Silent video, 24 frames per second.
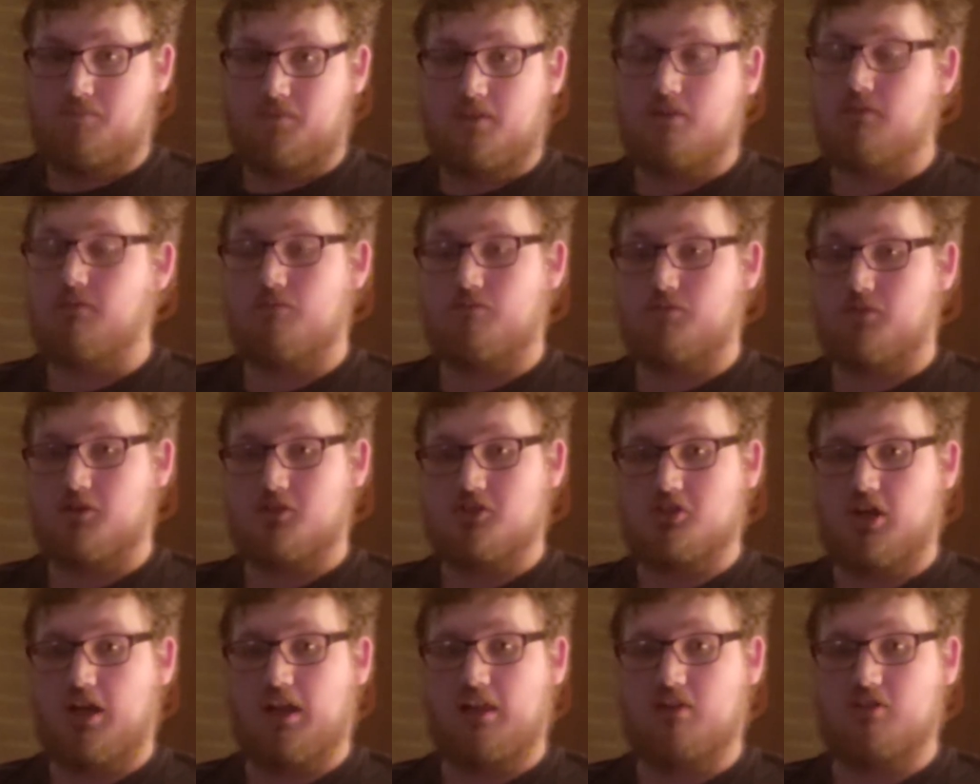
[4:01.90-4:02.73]
Even from
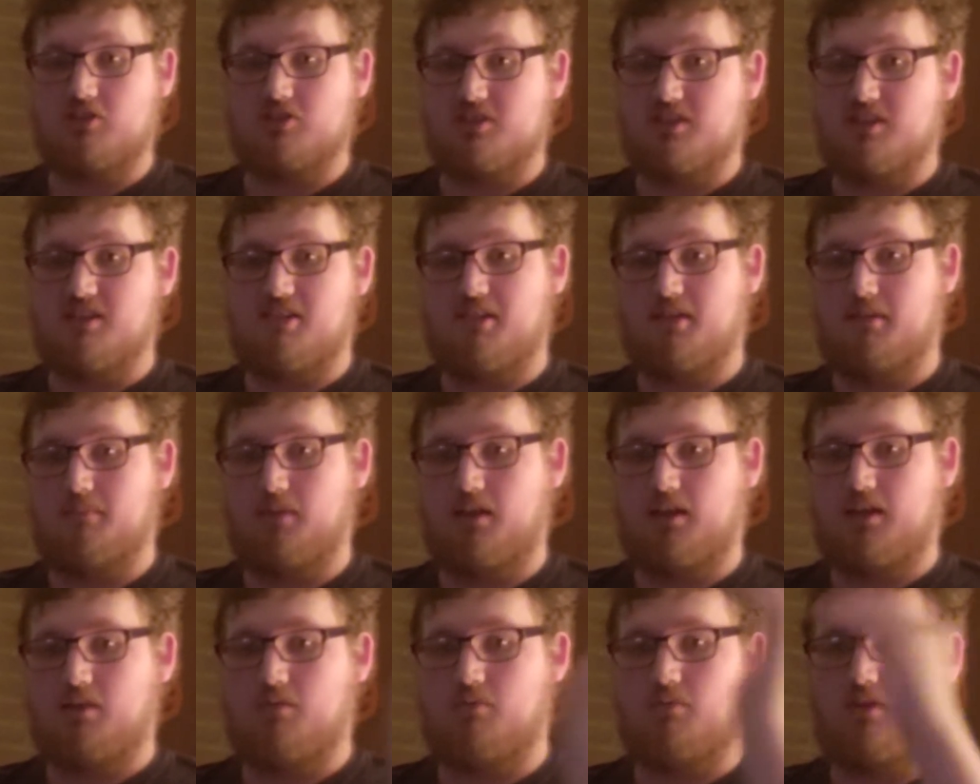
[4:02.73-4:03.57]
trailers, it seemed
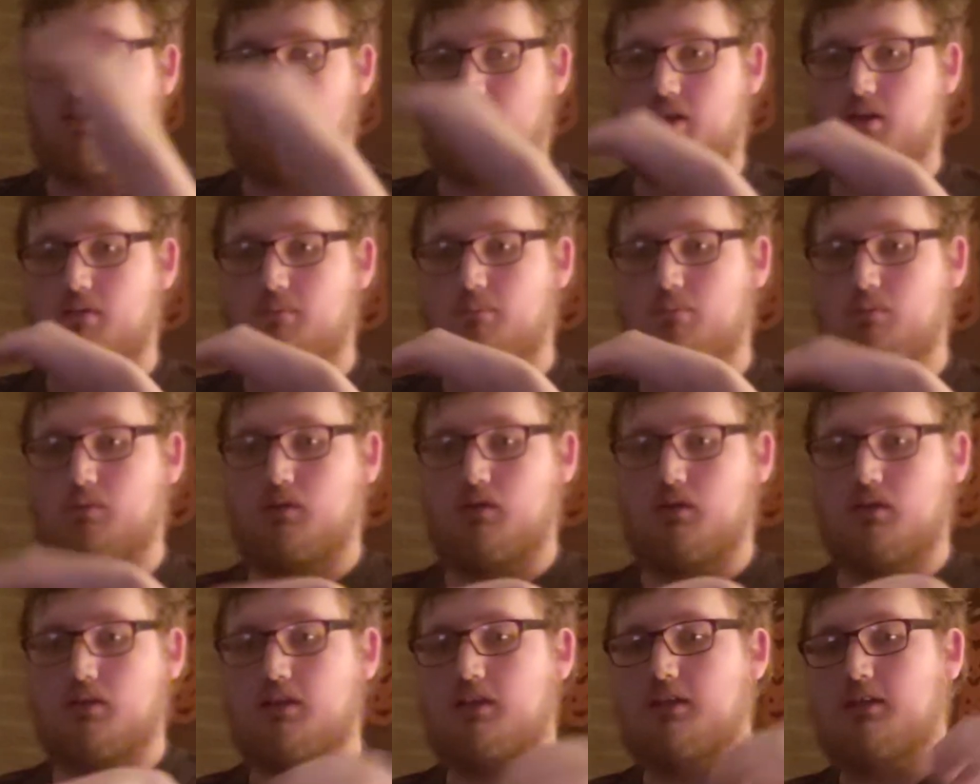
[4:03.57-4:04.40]
like it was a
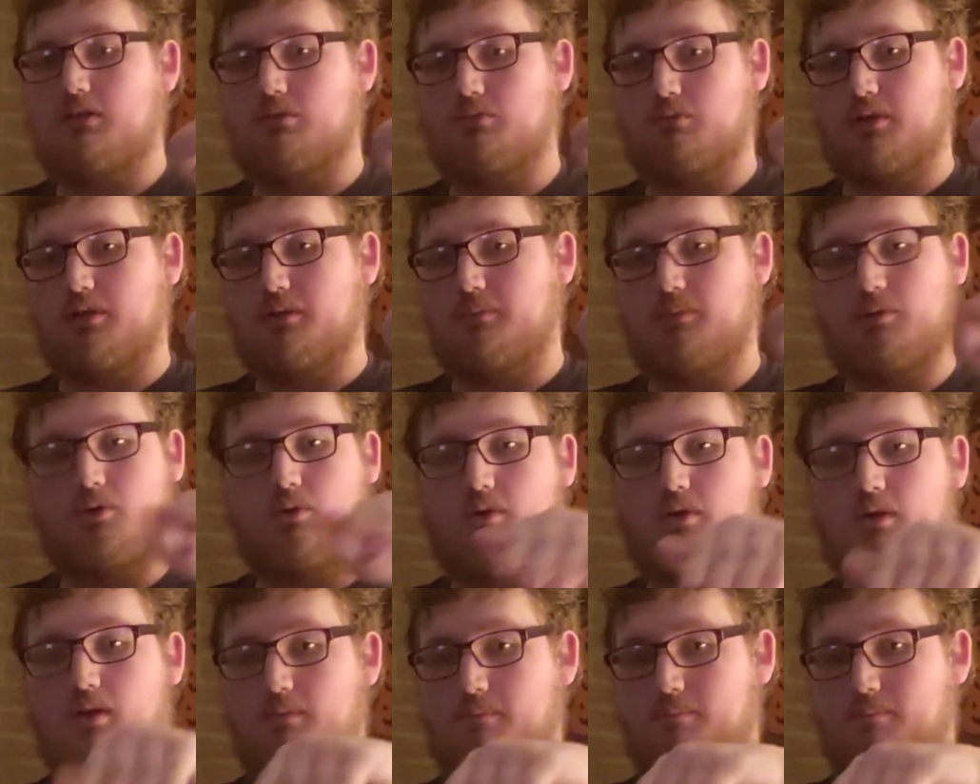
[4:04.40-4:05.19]
complete reboot.